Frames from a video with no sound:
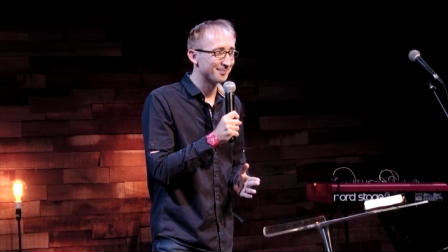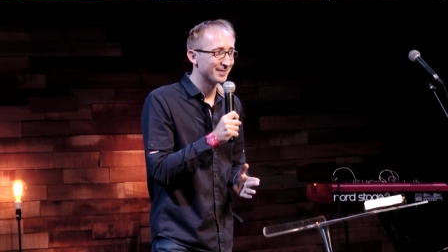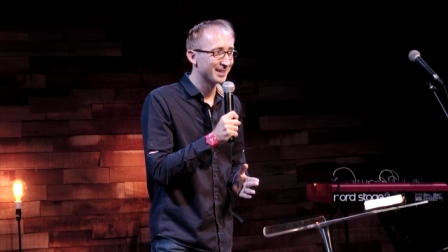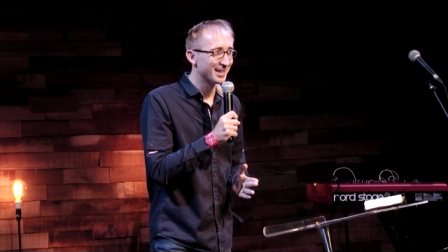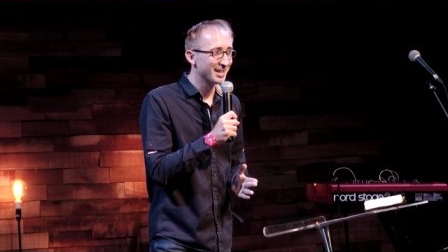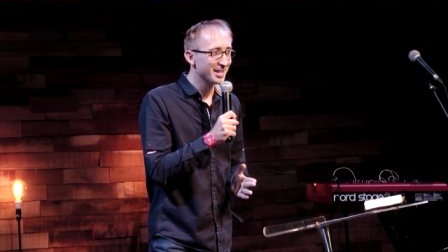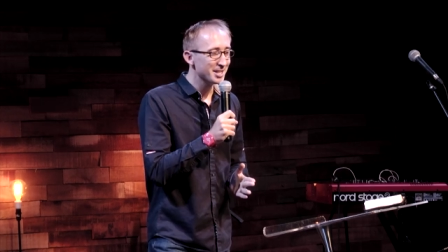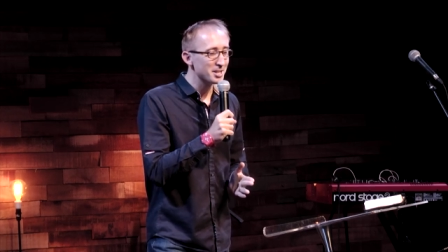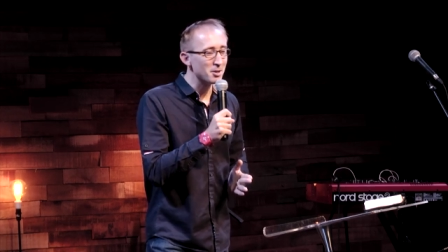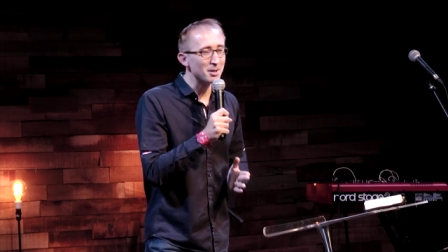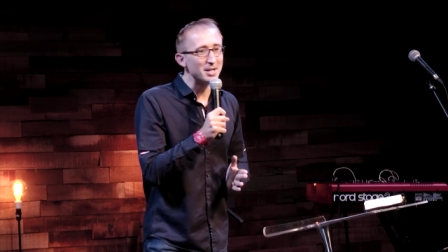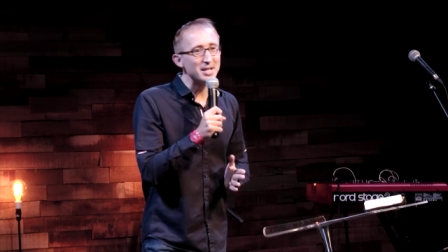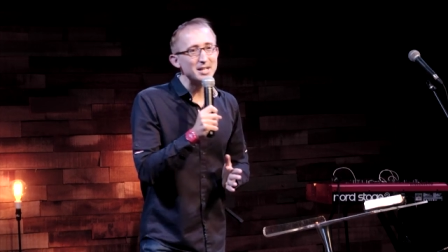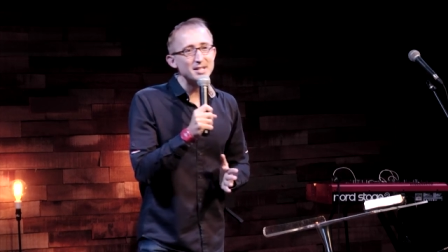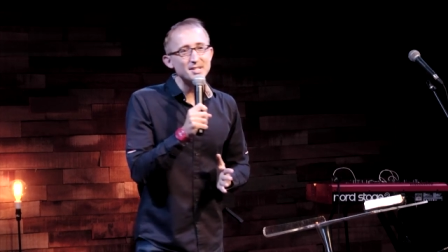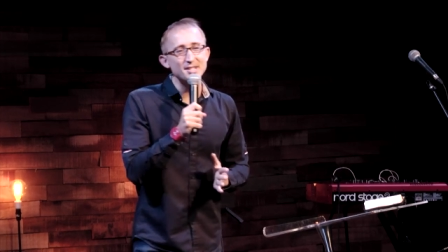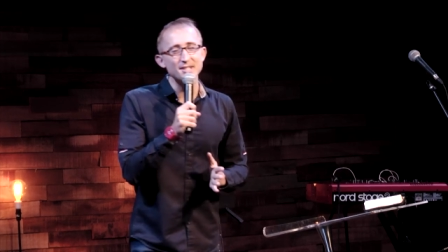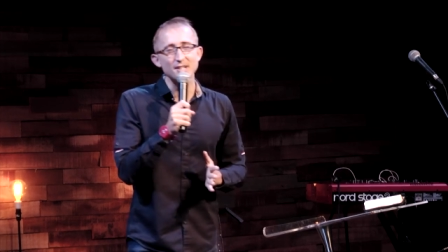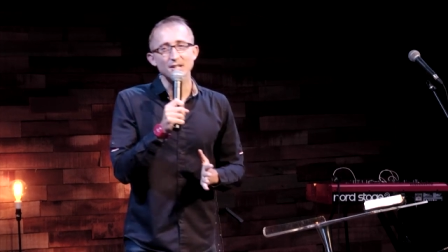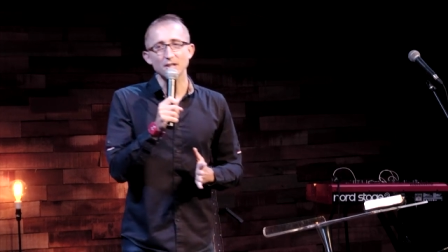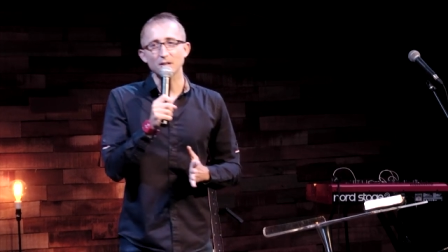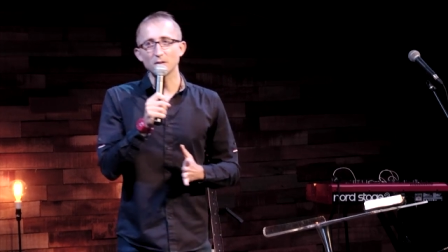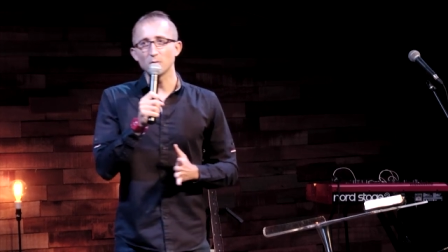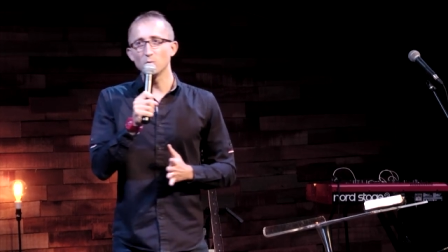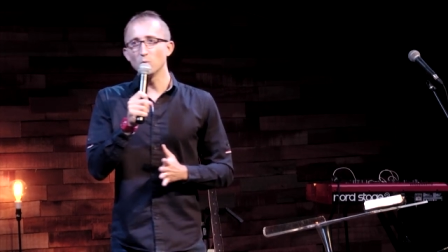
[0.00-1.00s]
You know, in a
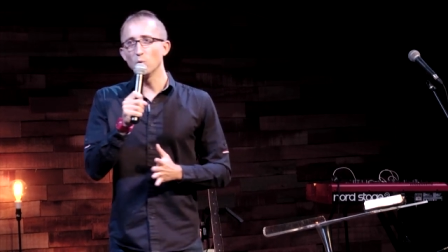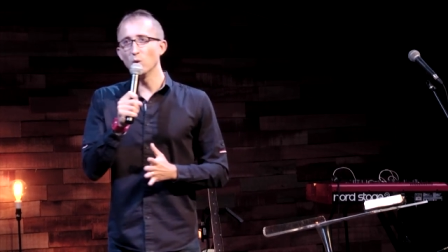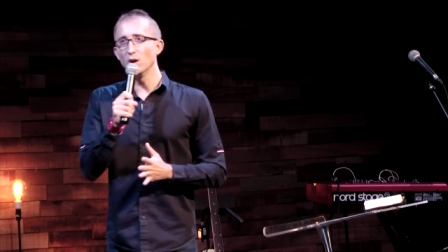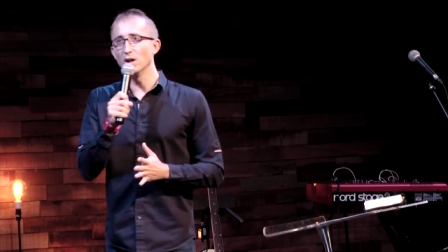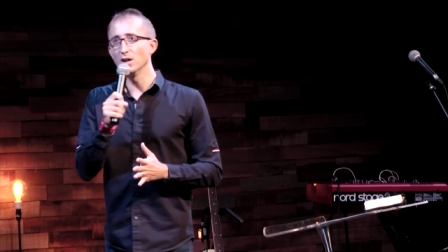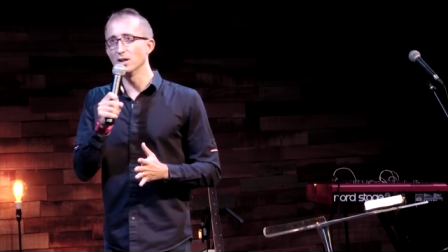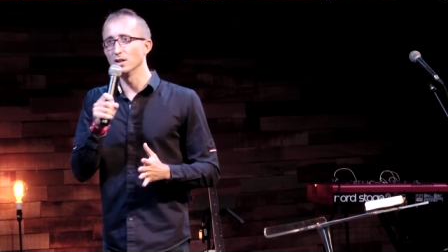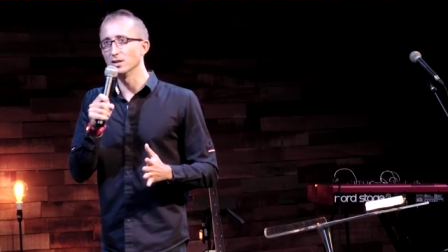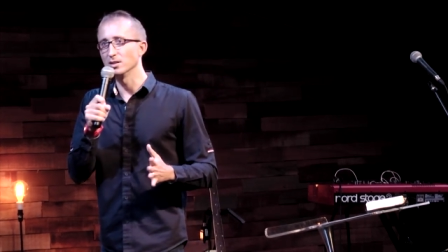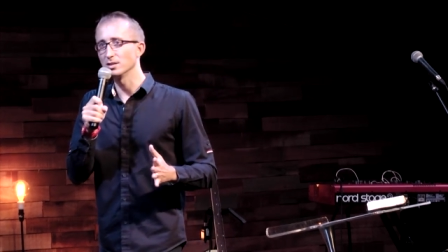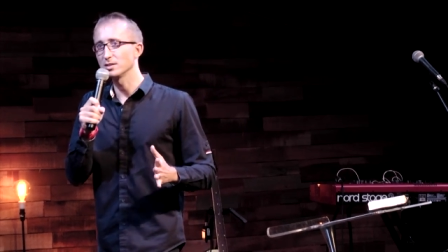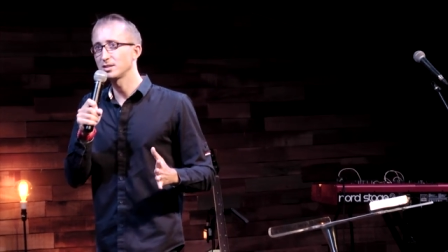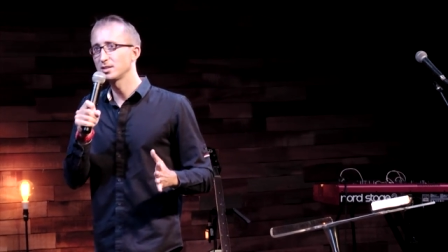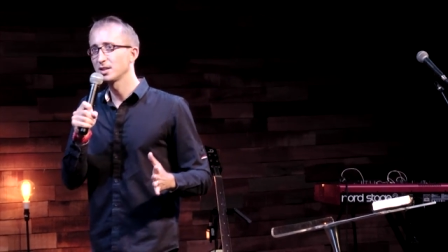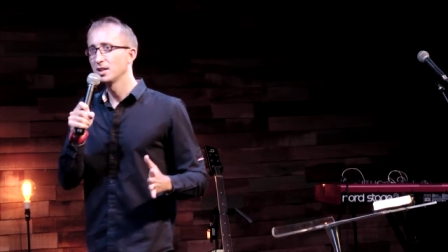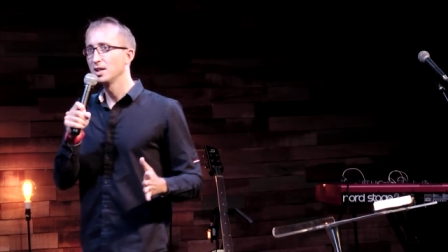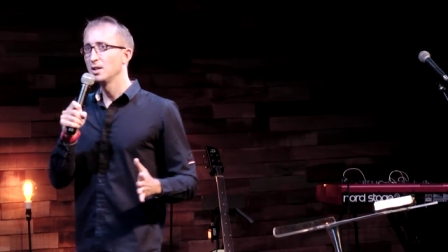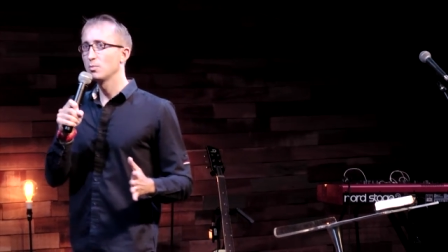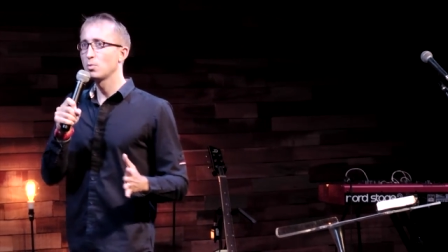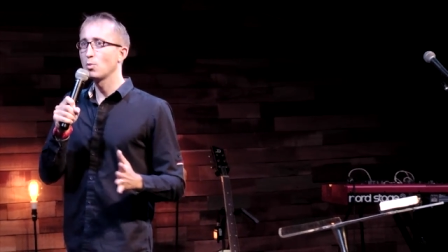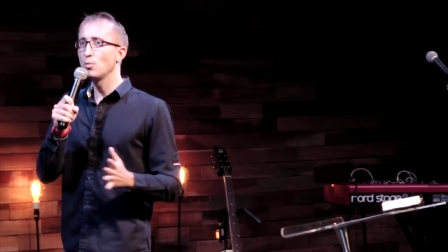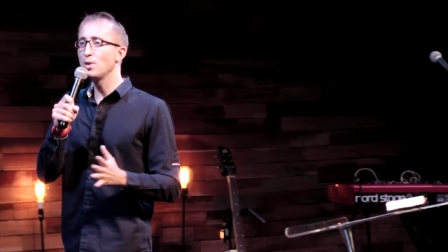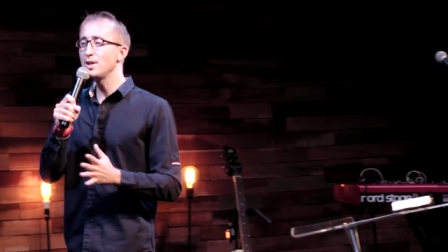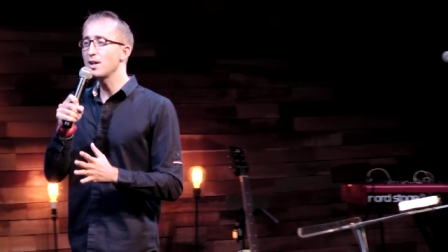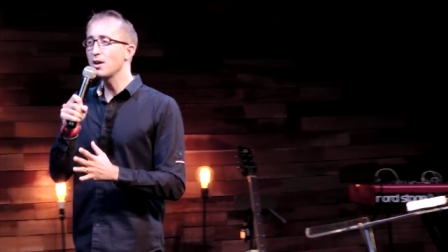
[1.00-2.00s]
certain world, when
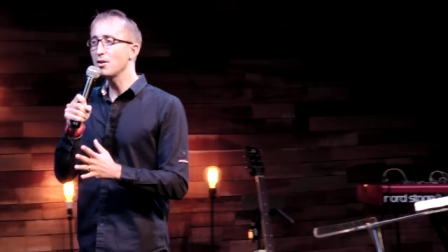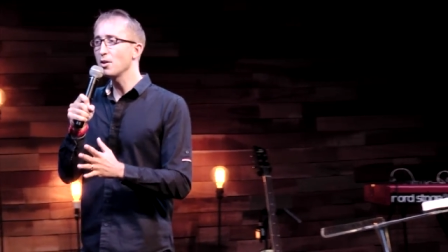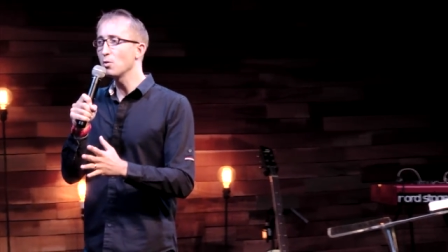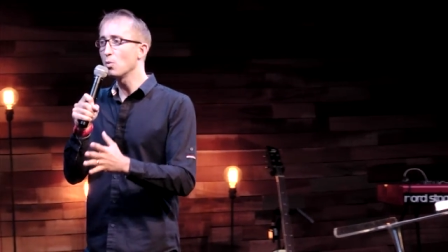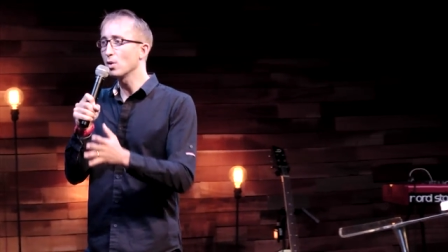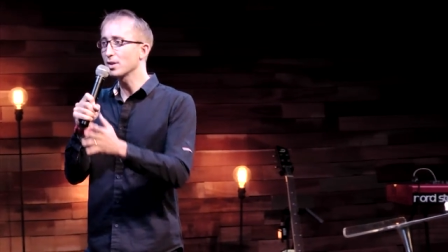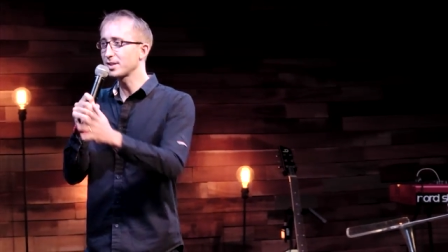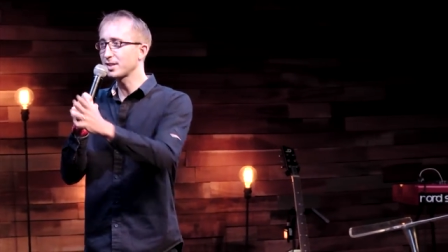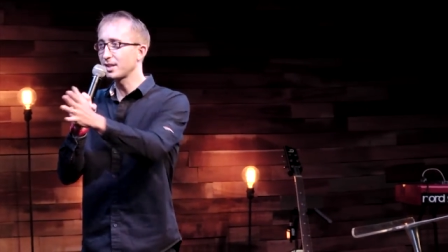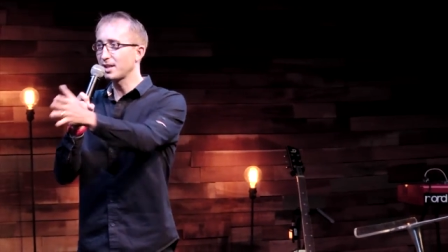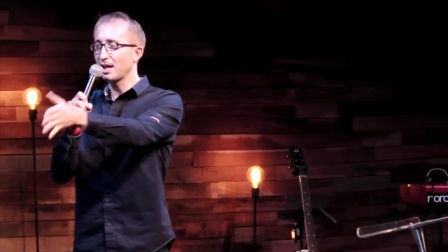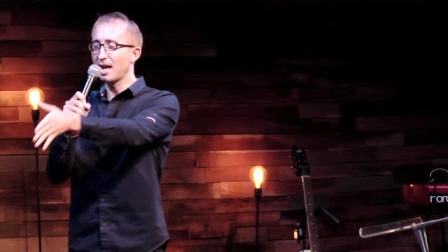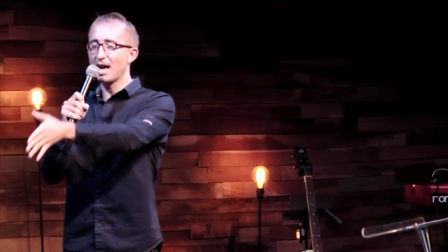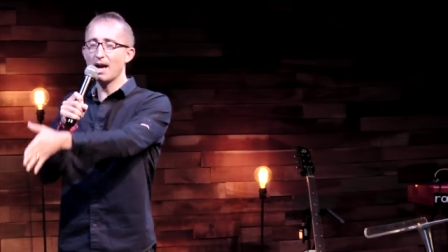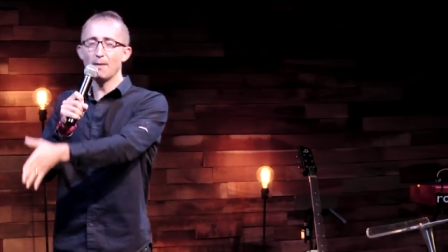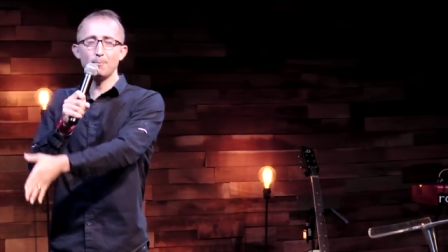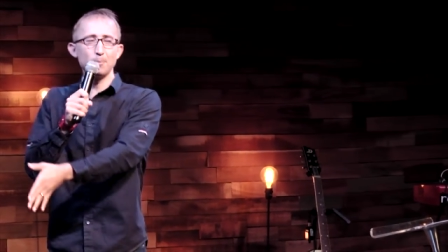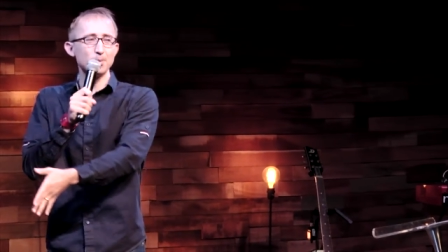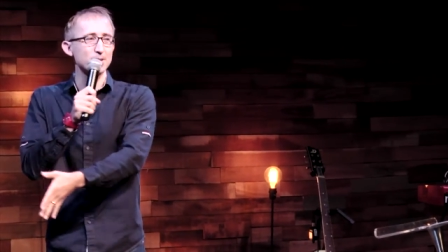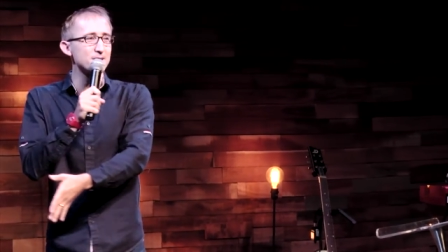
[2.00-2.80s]
we don't know what's going to happen